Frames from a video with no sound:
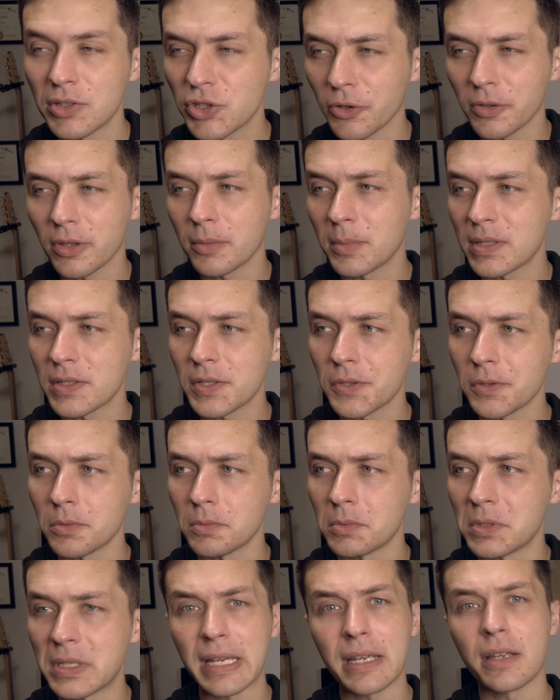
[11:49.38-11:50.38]
turned them
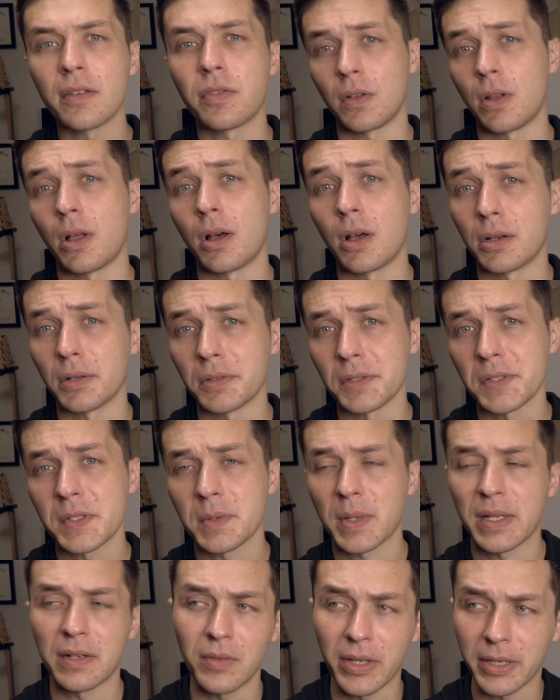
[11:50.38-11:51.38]
into gig
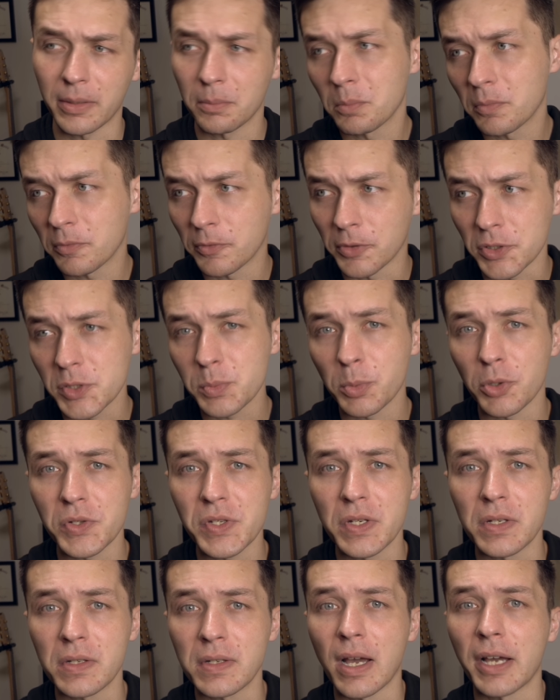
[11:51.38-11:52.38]
vlogs, kind of like
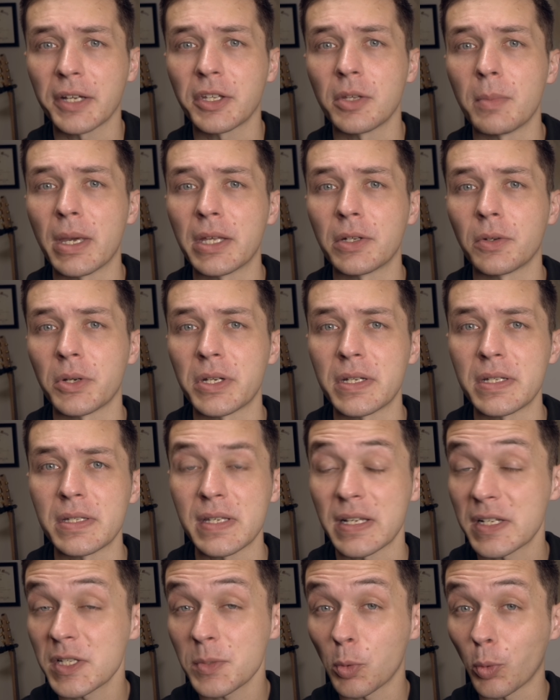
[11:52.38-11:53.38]
first-person
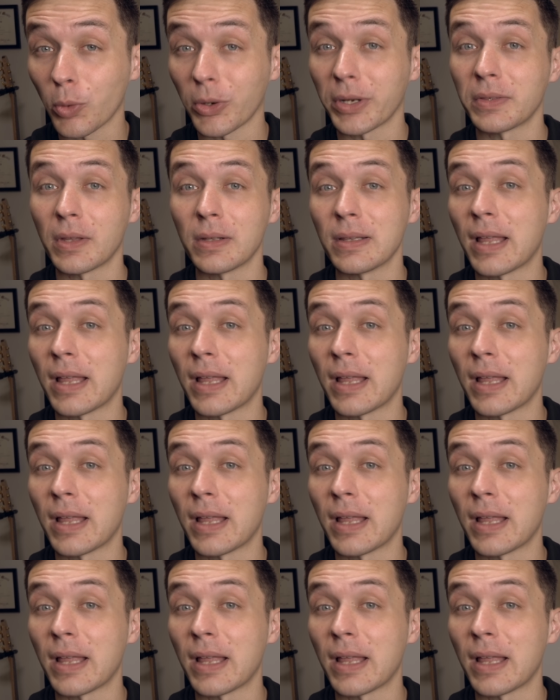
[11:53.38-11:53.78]
documentaries exploring the